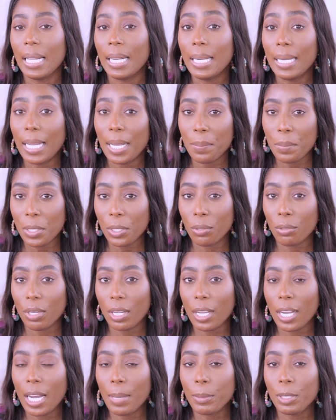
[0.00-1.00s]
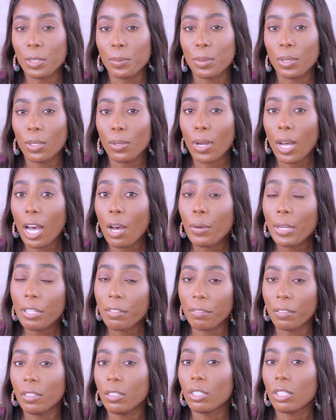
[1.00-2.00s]
let me know in the comments below how
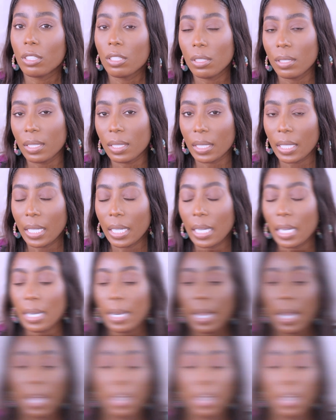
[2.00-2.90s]
it feels on your skin.